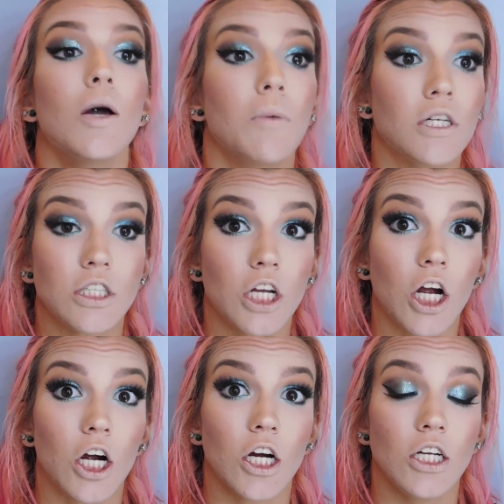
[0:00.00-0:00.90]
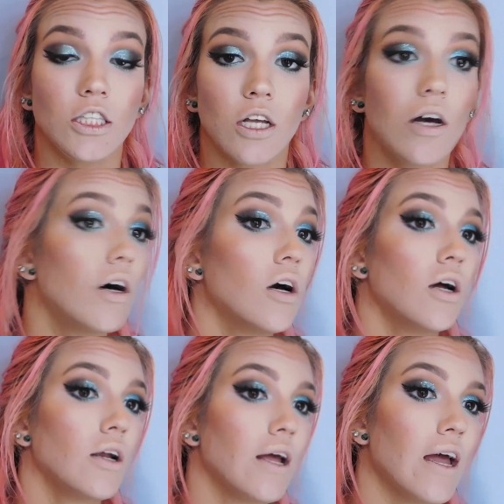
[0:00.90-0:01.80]
mascara is
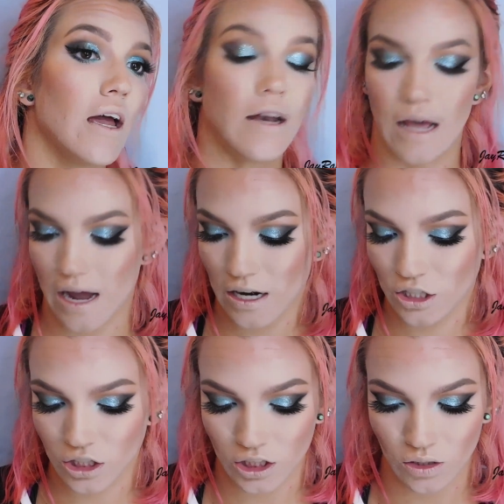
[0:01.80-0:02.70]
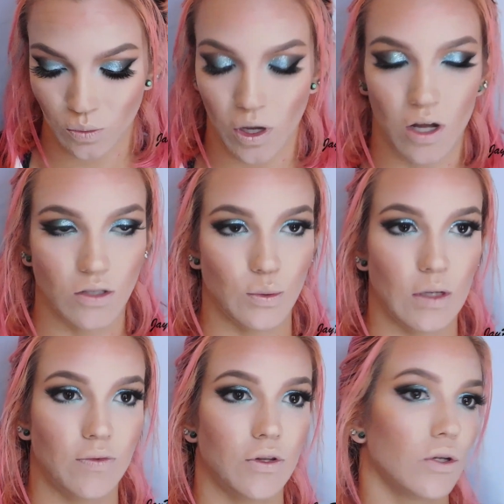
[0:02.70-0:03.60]
on, and I actually, while I was
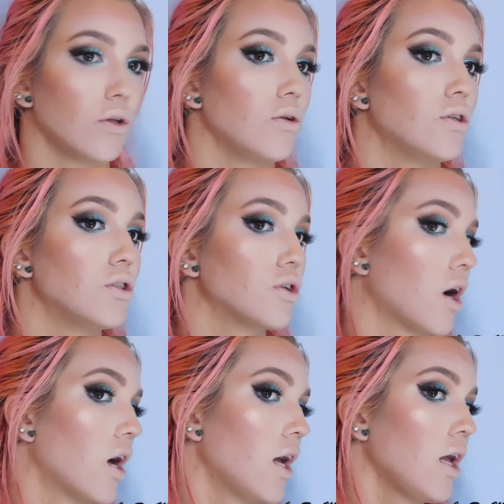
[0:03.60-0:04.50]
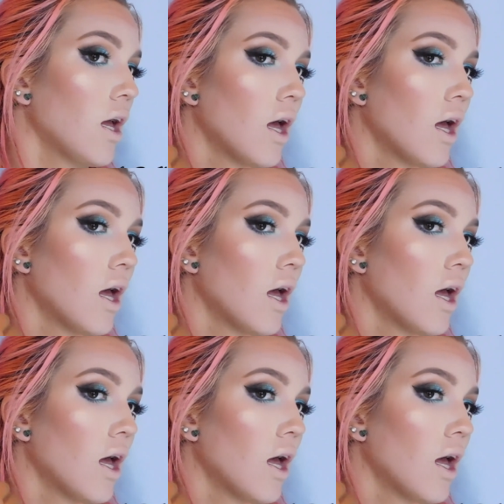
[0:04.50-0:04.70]
waiting for the glue to dry,